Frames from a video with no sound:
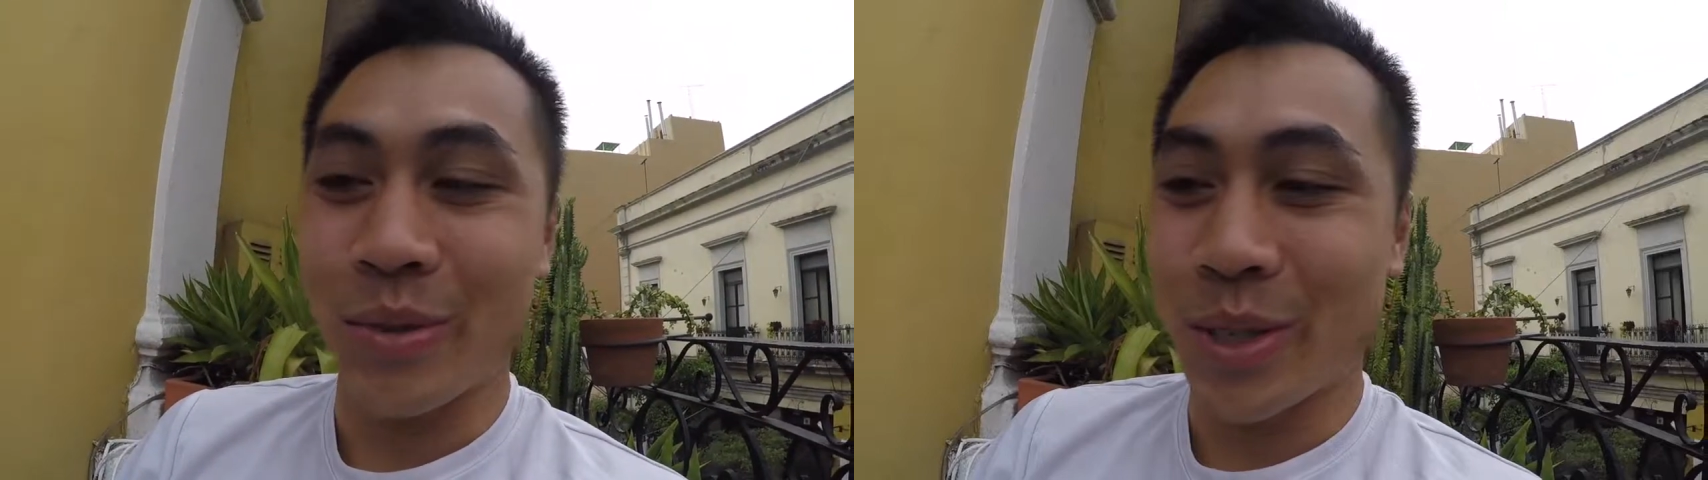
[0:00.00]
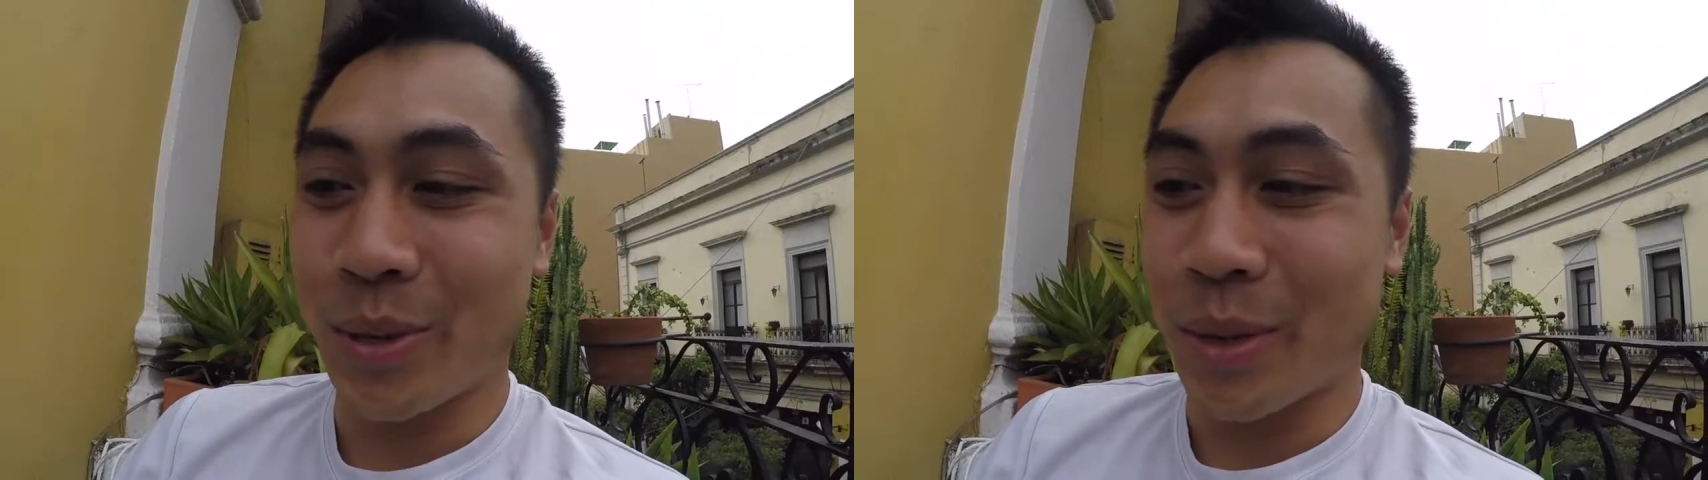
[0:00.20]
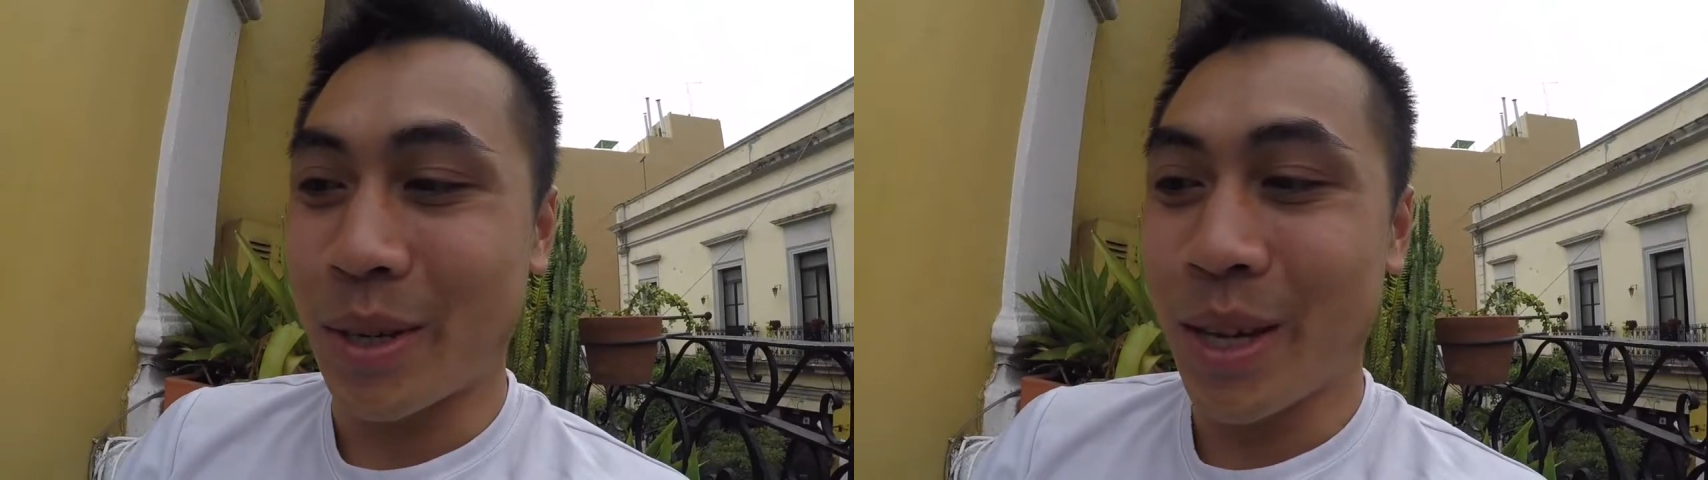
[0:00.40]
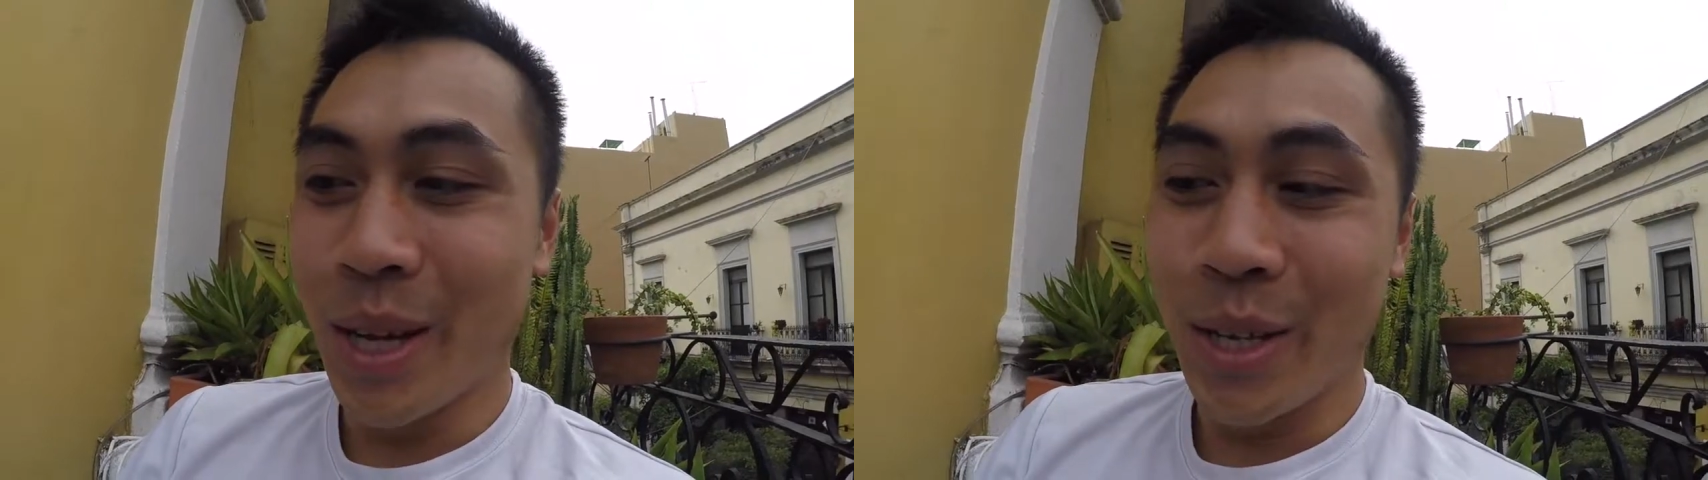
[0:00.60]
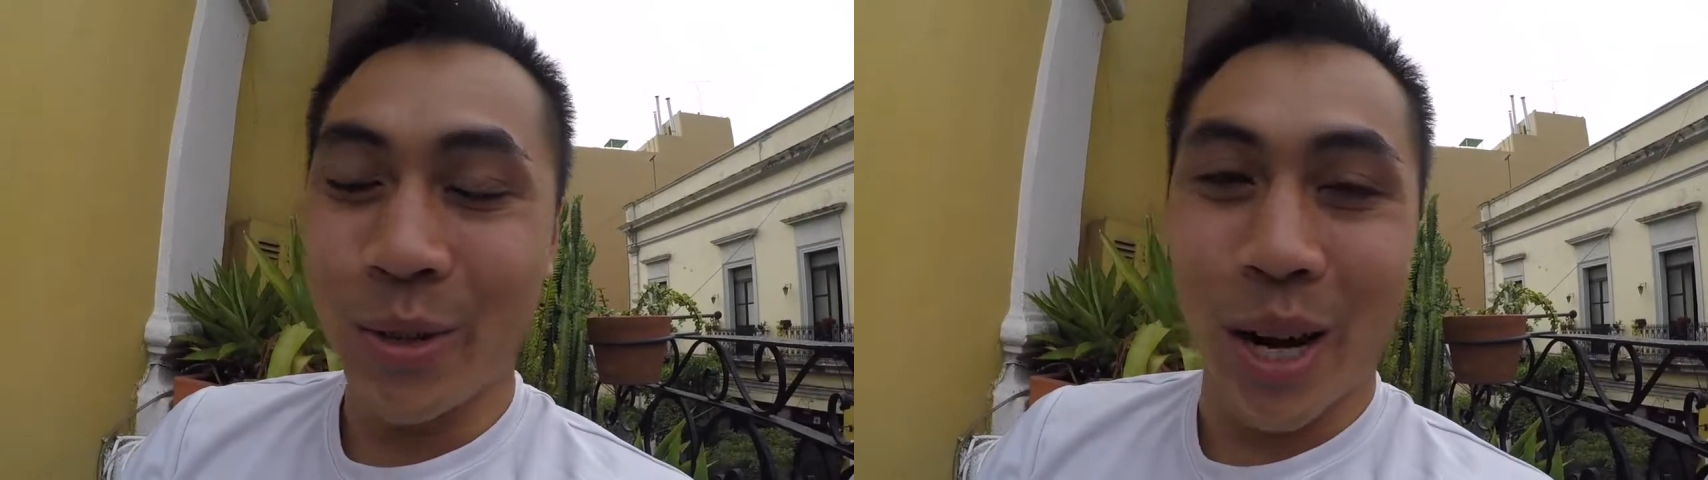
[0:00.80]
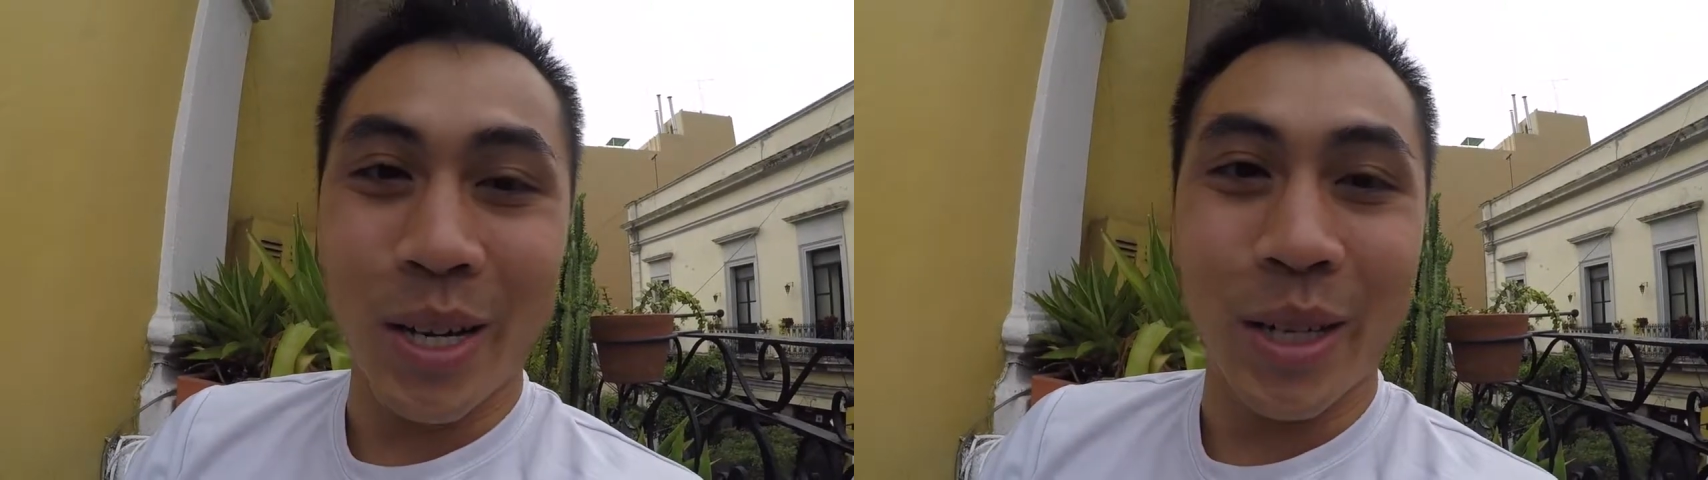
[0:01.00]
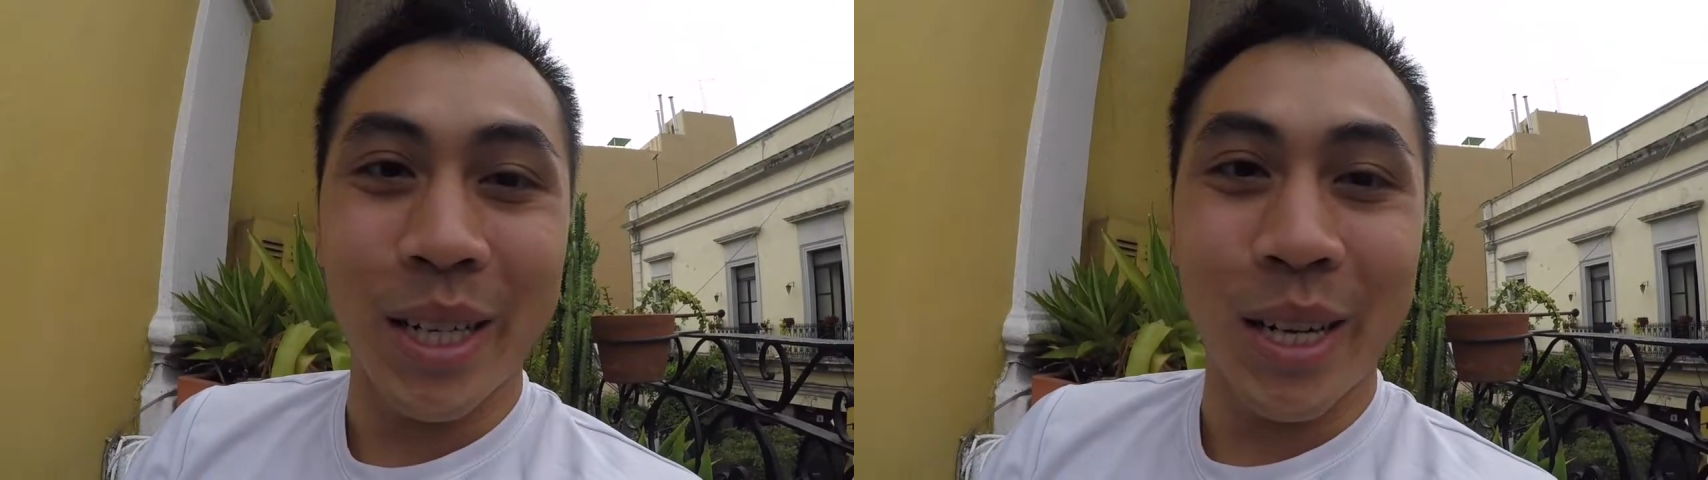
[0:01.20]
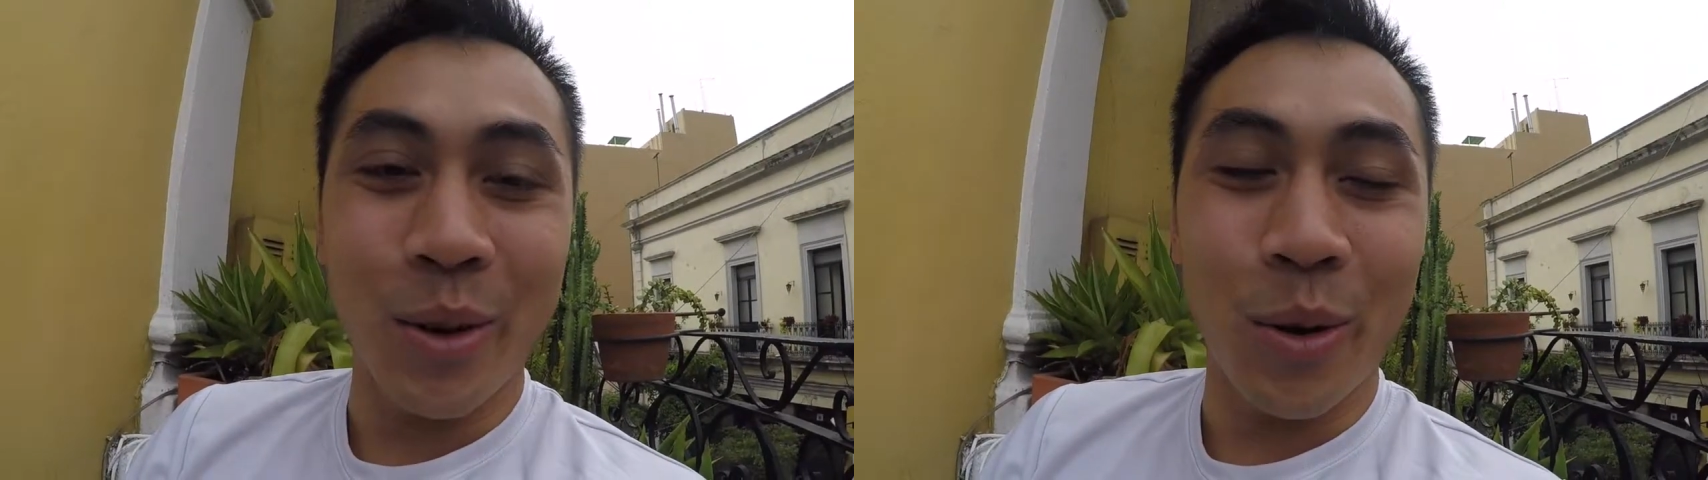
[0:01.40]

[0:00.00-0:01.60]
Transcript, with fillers: Just been trying to get